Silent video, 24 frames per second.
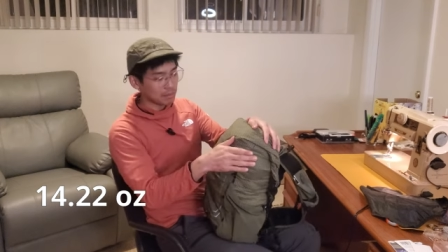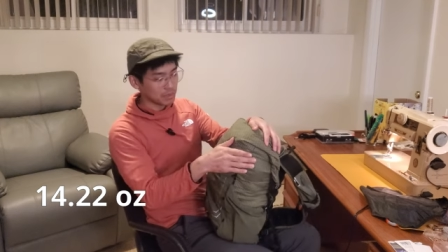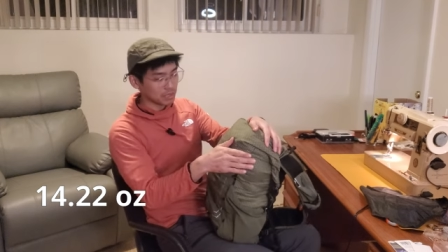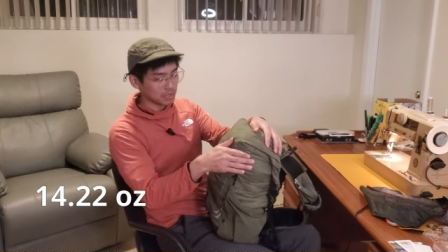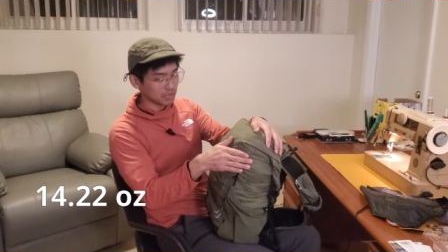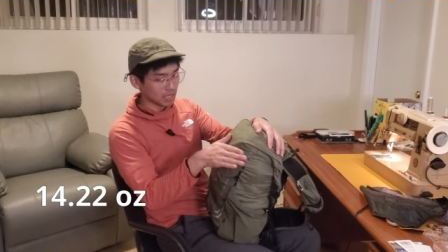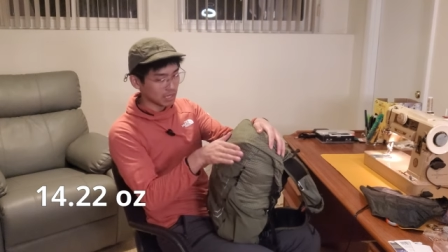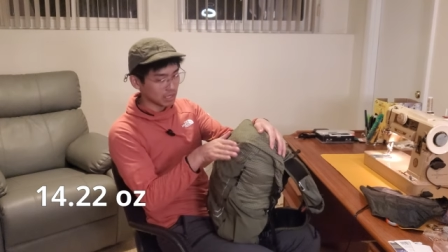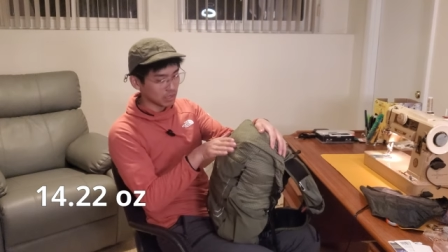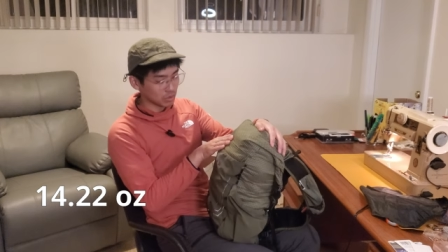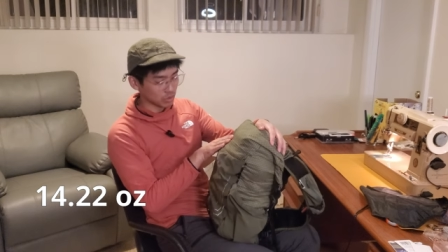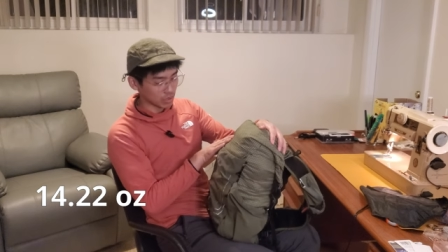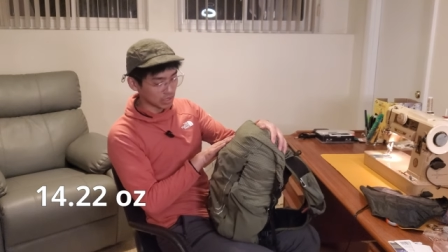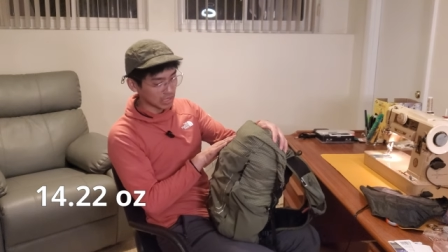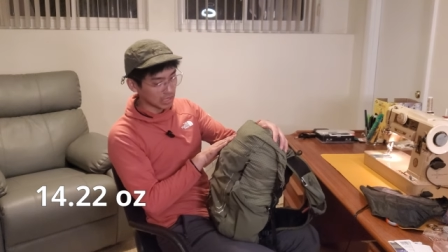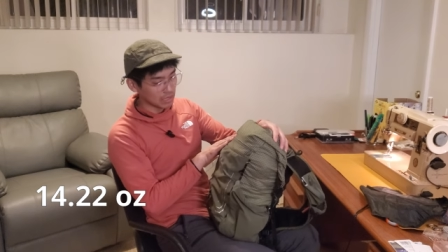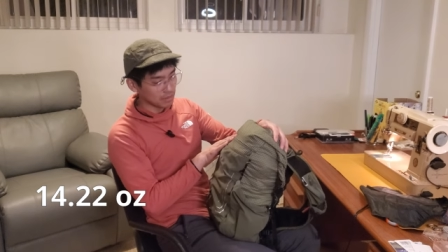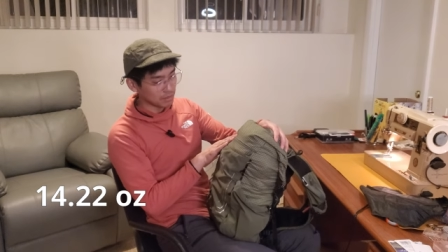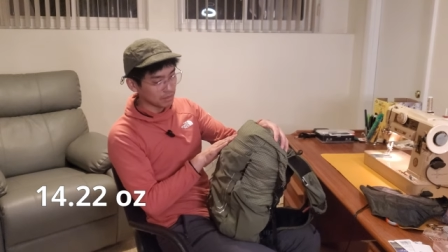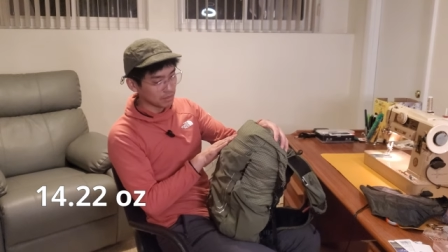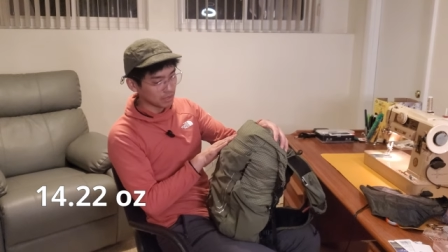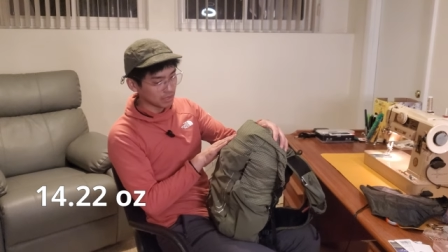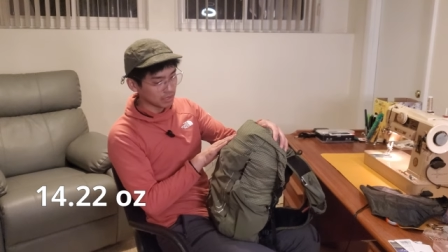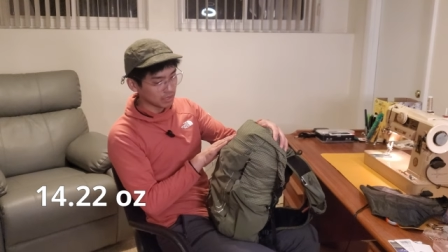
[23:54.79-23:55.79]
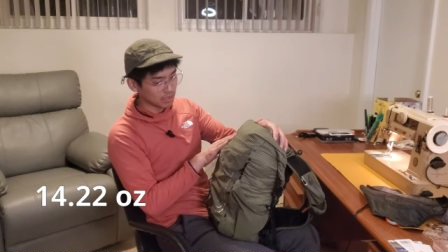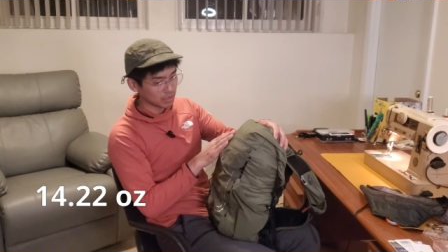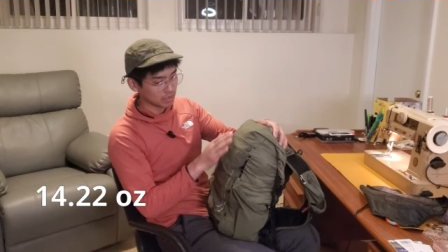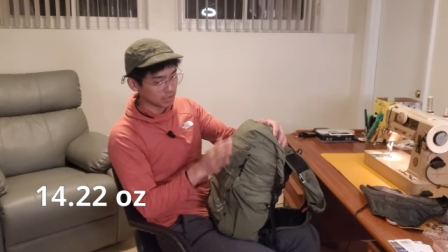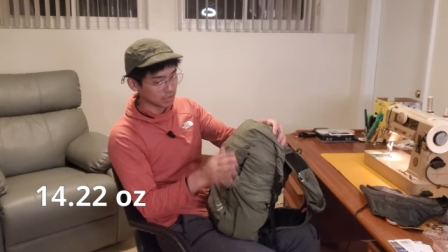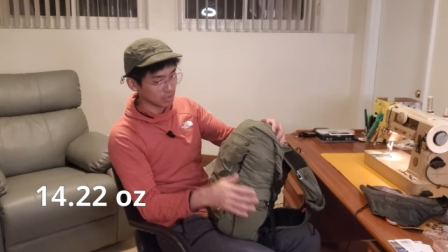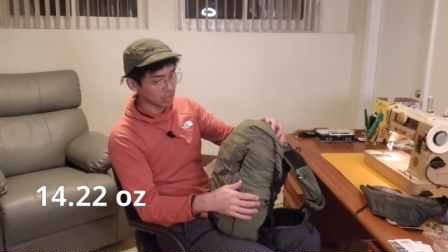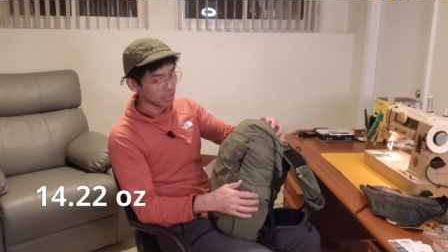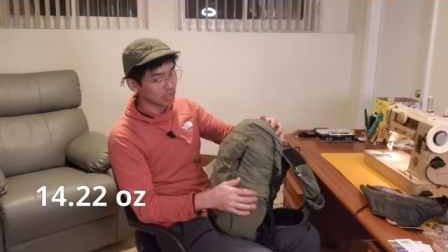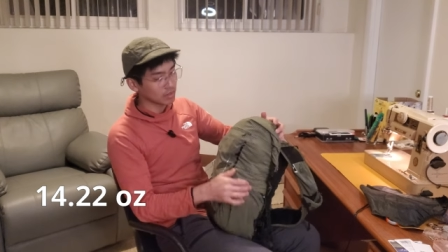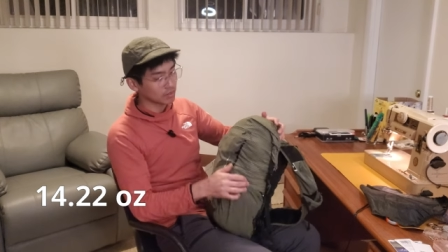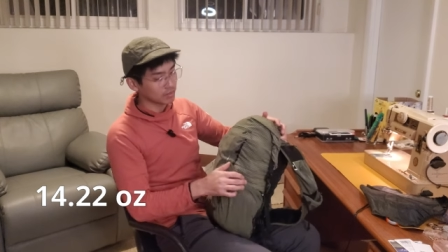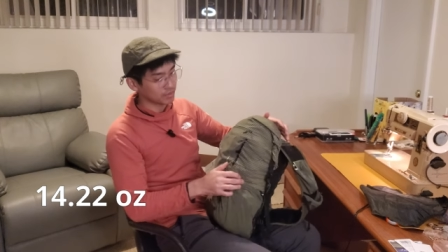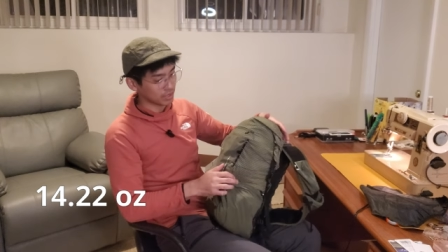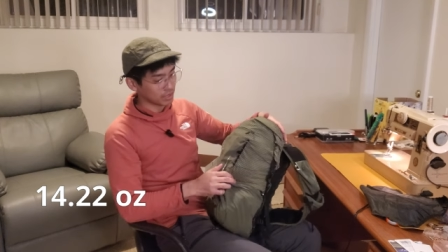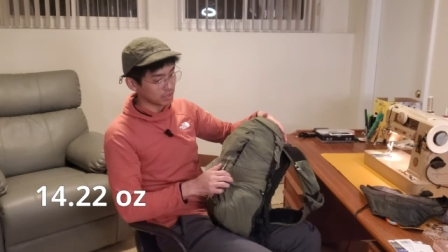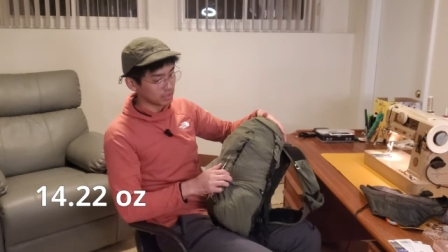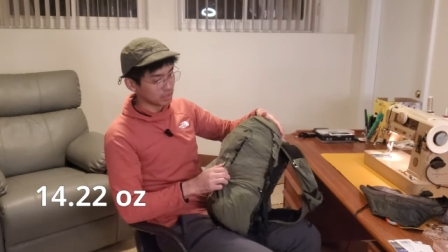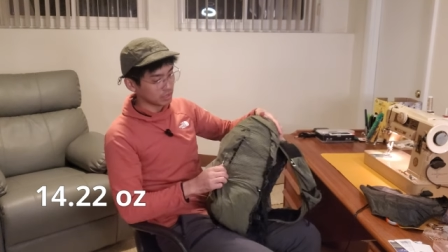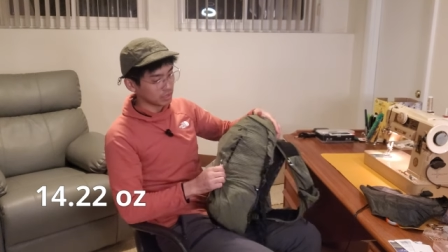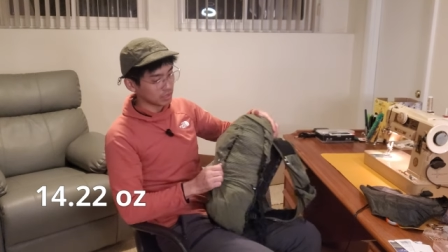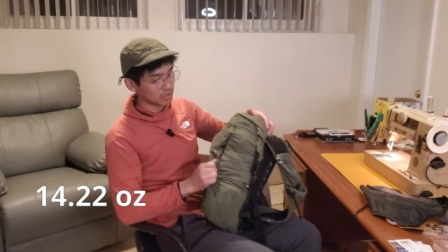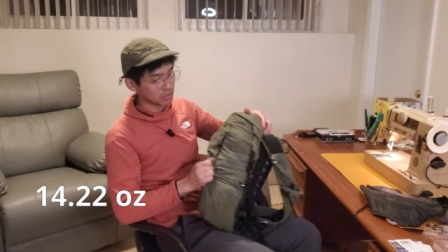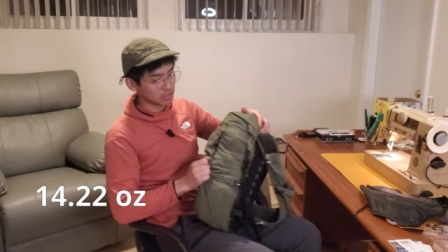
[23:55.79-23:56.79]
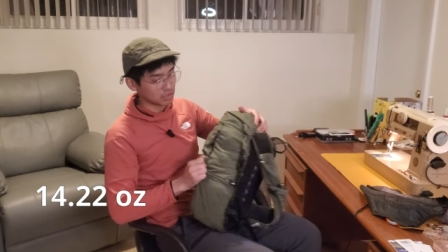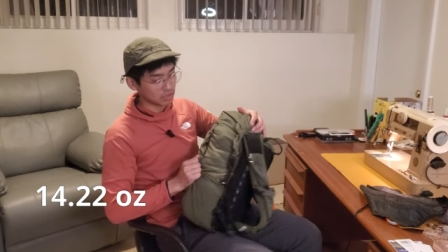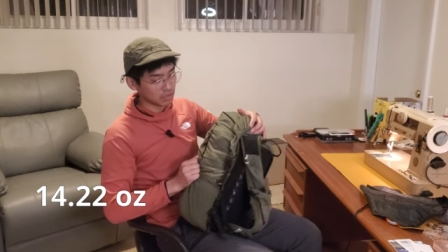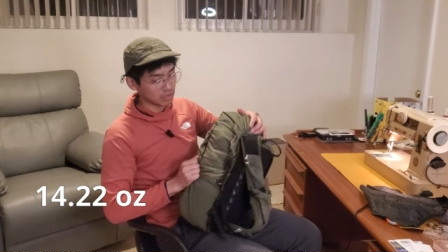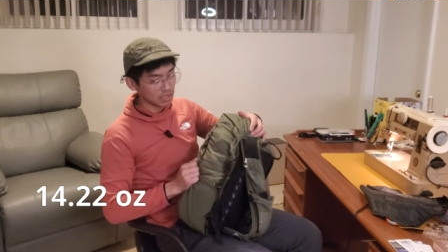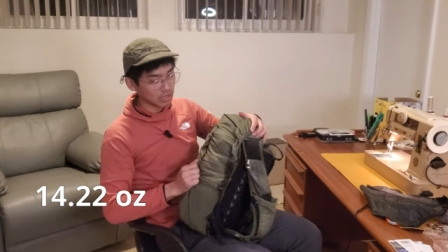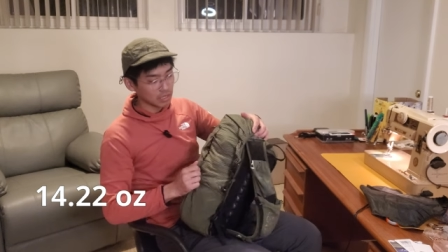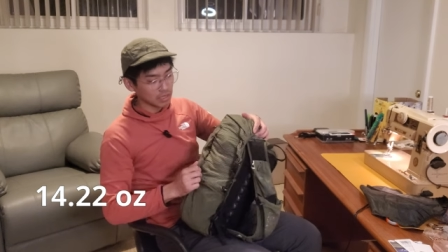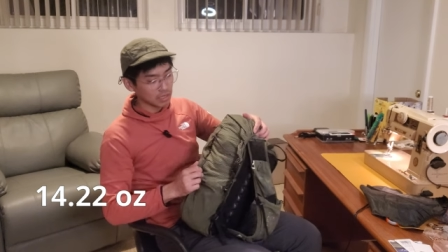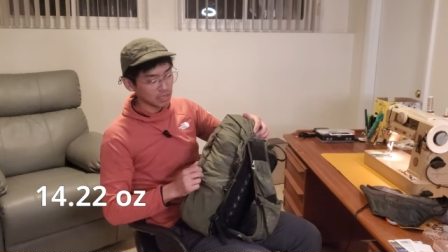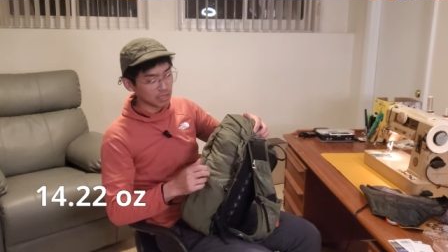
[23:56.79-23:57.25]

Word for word: I'm deciding to keep this versus